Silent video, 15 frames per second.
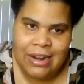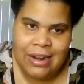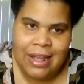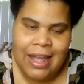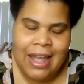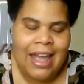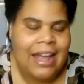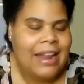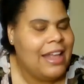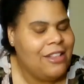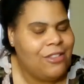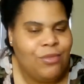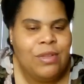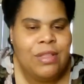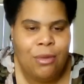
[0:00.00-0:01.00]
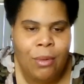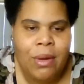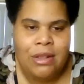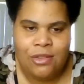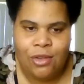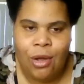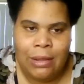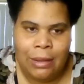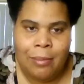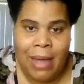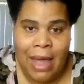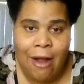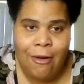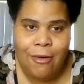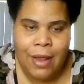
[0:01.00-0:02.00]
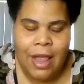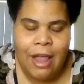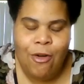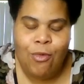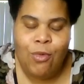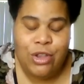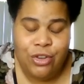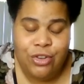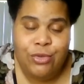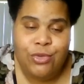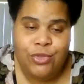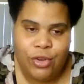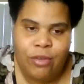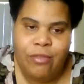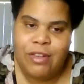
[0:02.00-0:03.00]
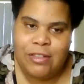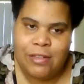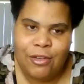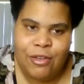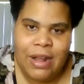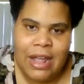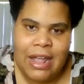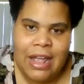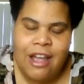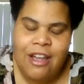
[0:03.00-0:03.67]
And that's really what it's all about when you do service learning.